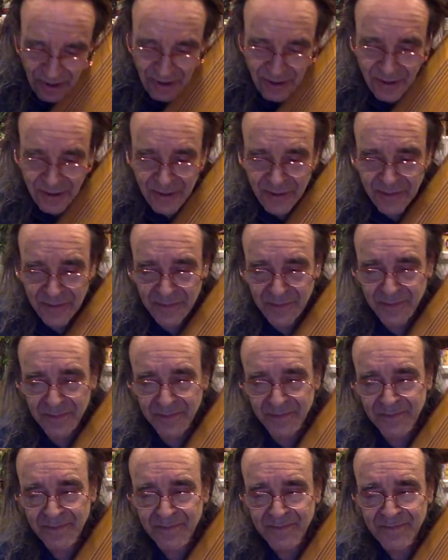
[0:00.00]

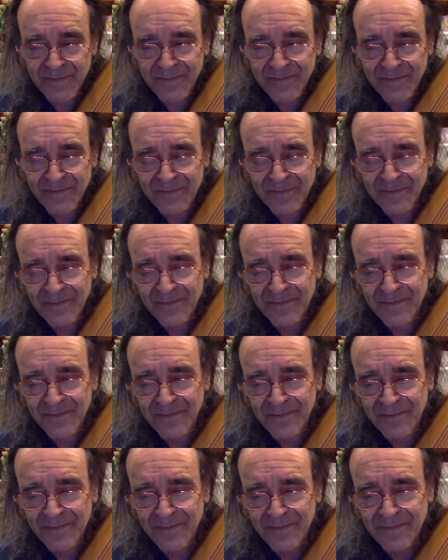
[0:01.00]

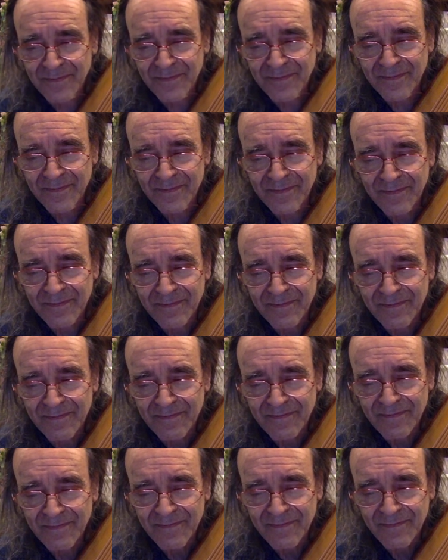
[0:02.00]

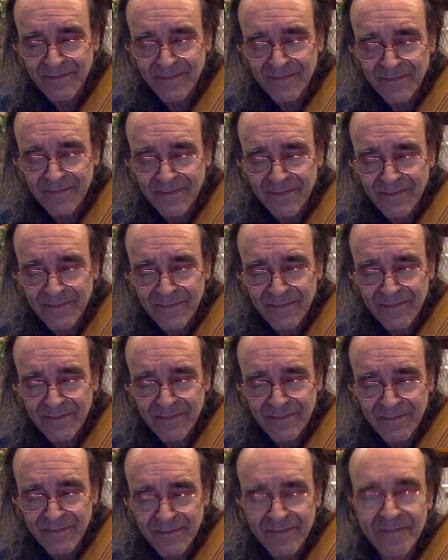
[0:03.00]

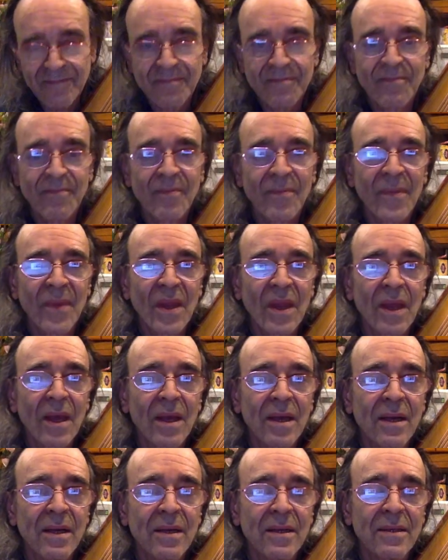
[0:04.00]

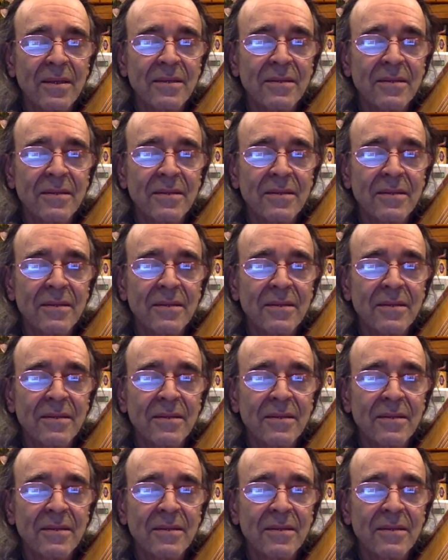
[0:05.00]
(no one is talking)